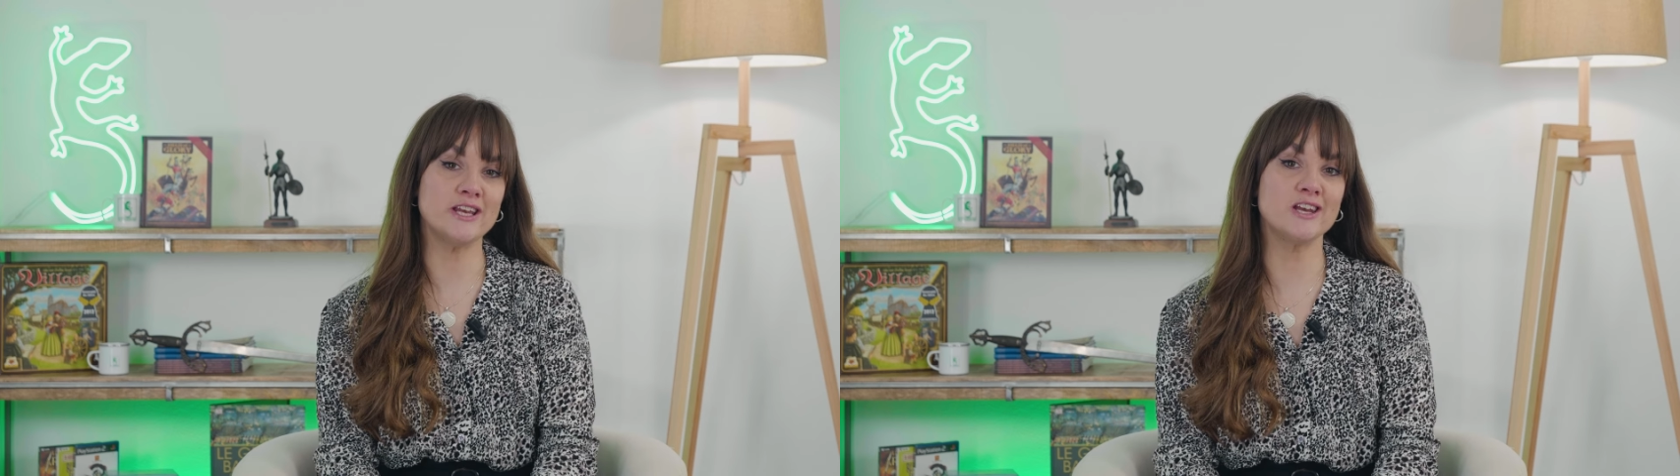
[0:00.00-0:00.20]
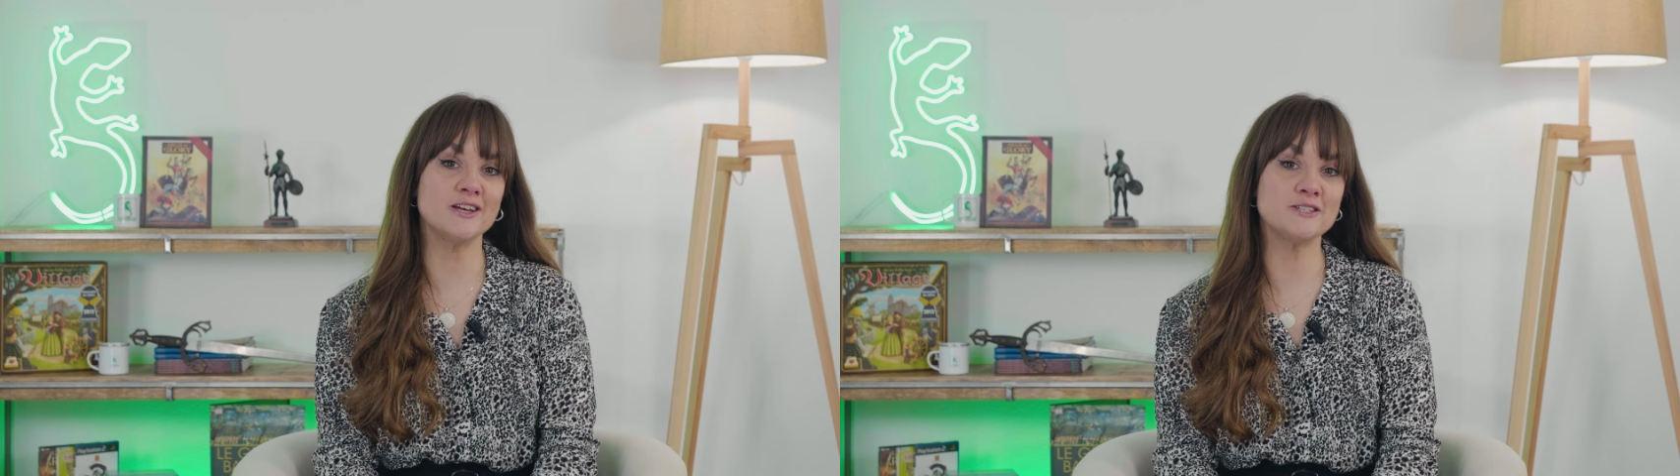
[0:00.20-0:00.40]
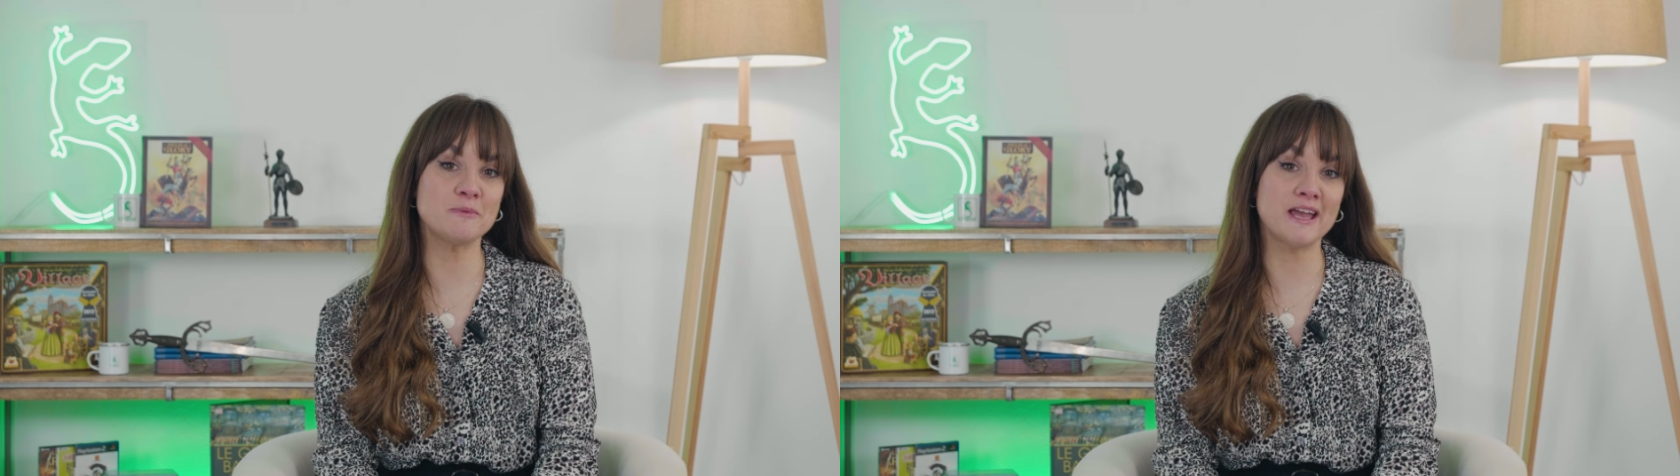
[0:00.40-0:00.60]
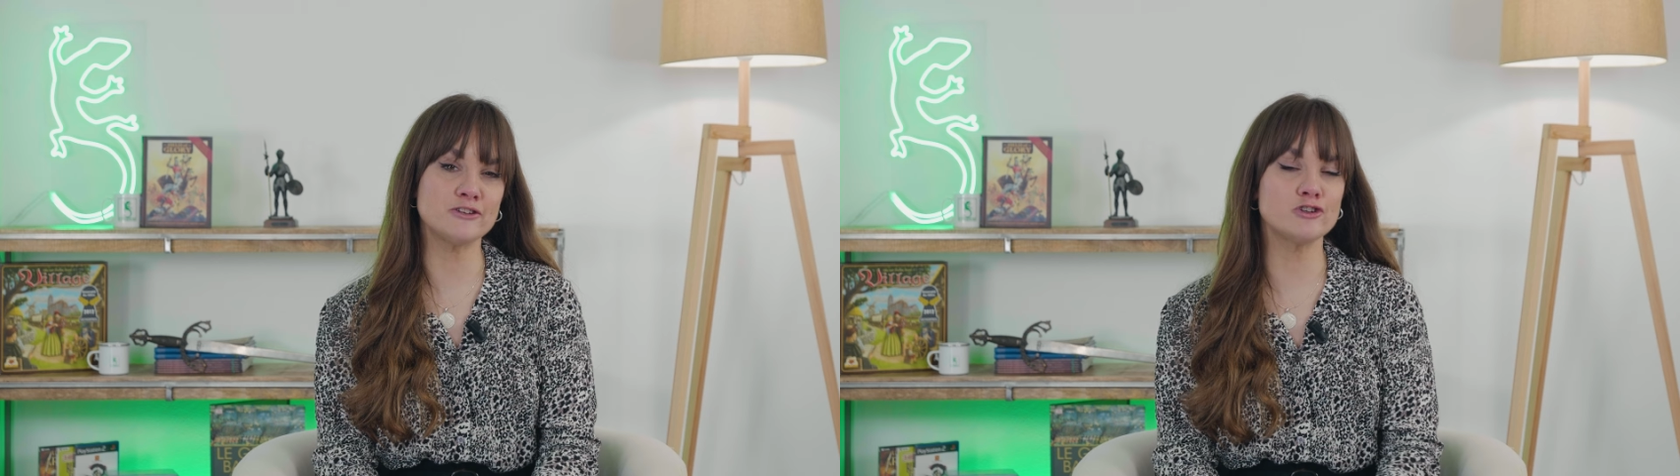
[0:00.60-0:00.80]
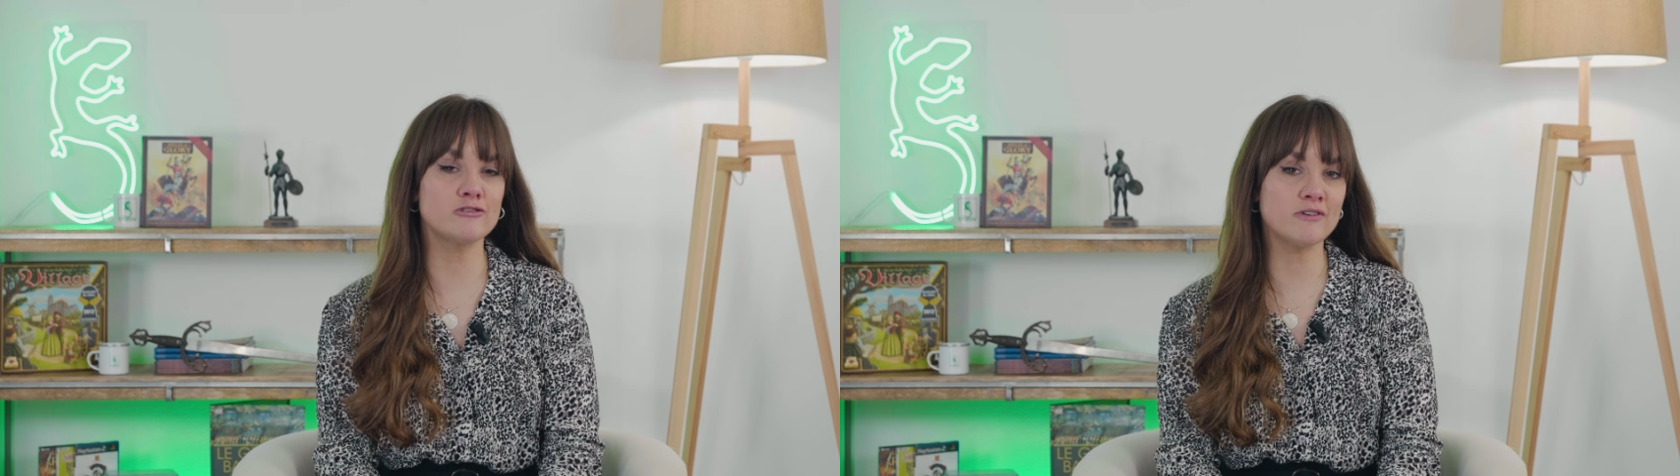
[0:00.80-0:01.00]
knights
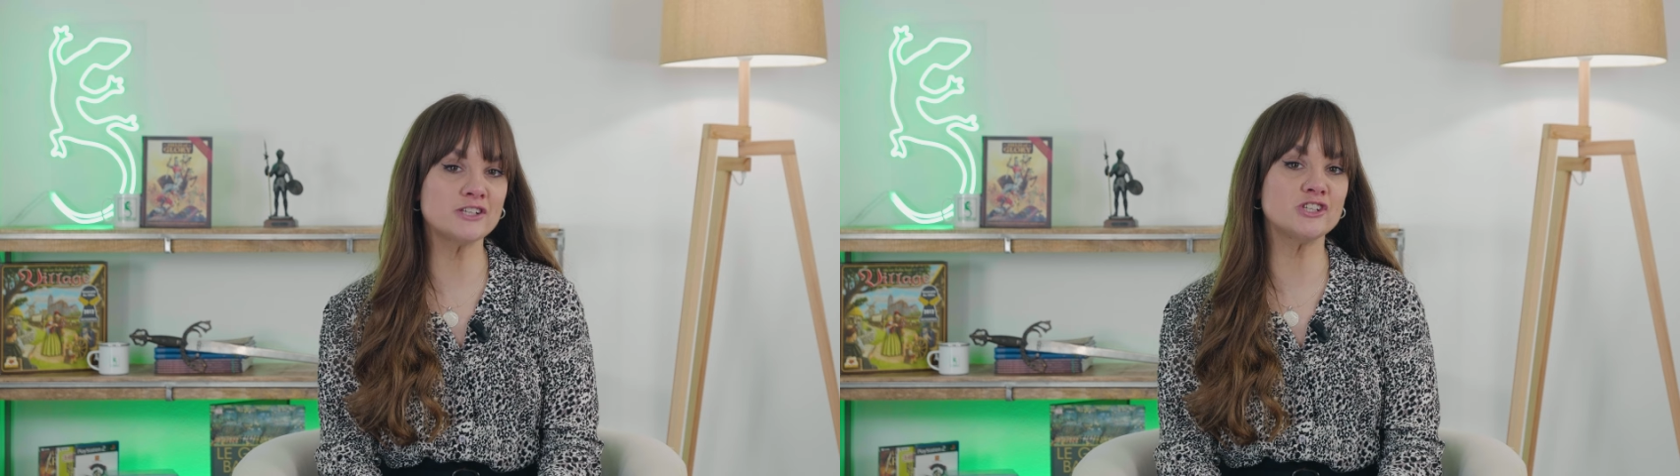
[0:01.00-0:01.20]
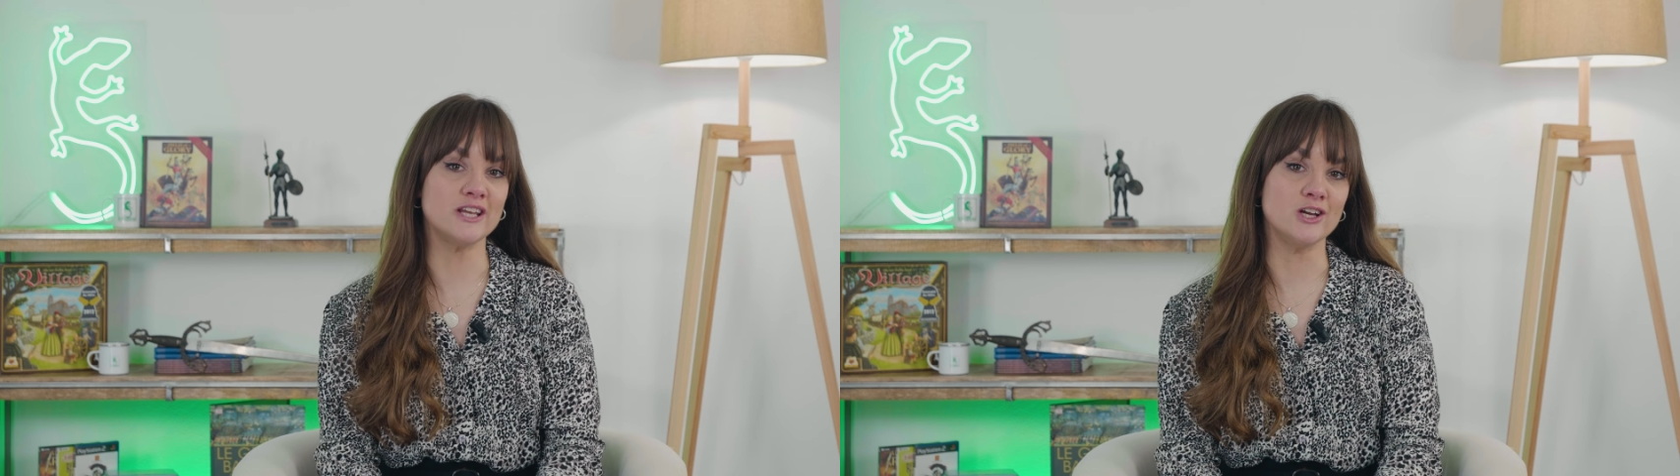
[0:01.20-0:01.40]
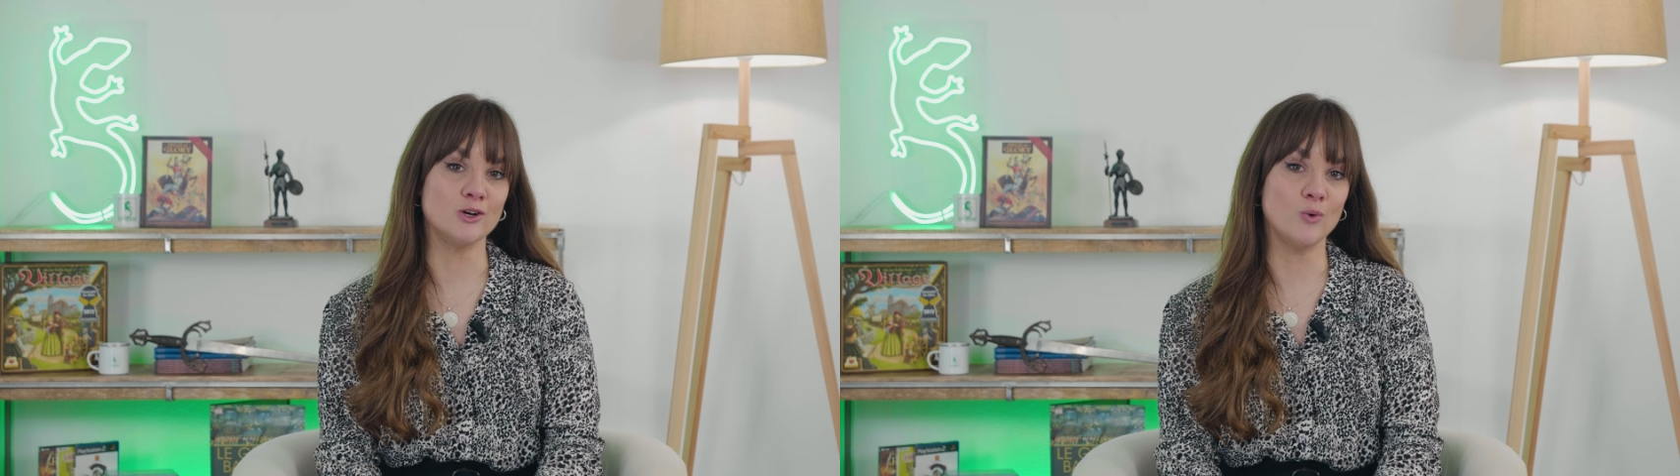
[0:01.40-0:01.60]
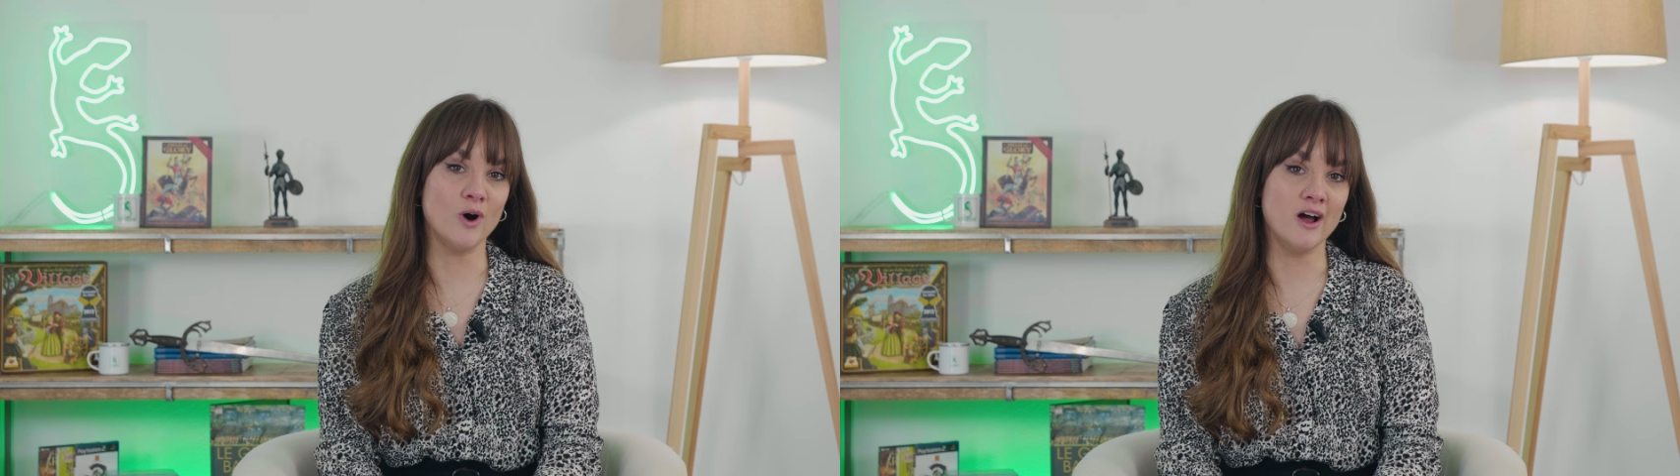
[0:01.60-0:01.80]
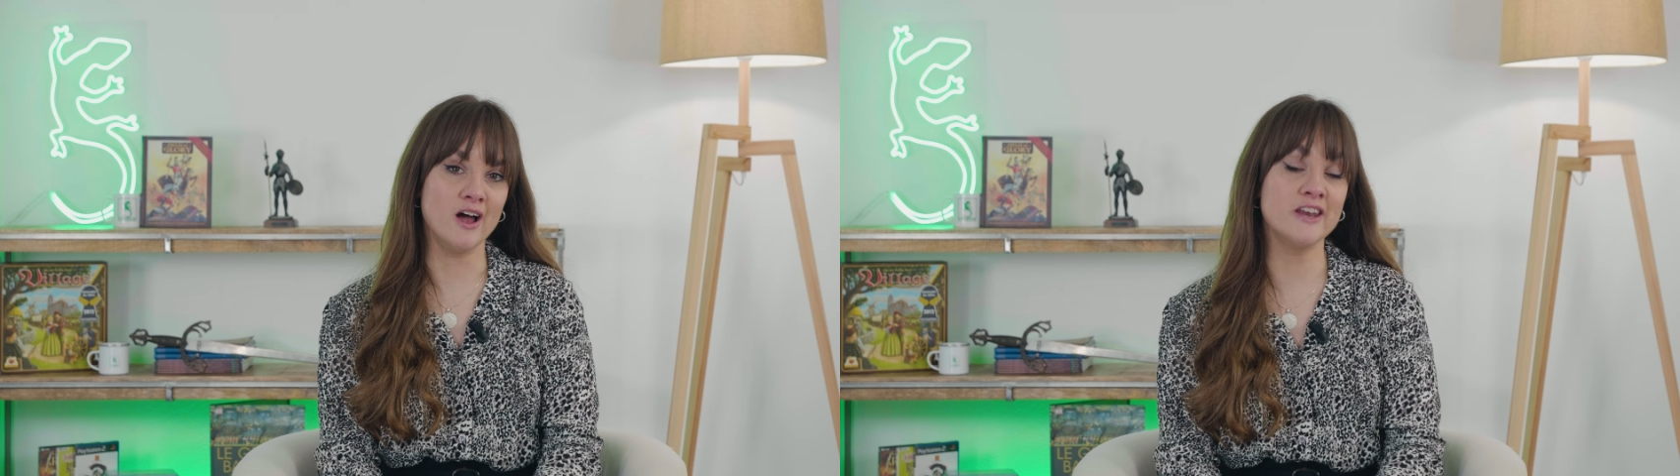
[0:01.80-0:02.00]
began to gradually acquire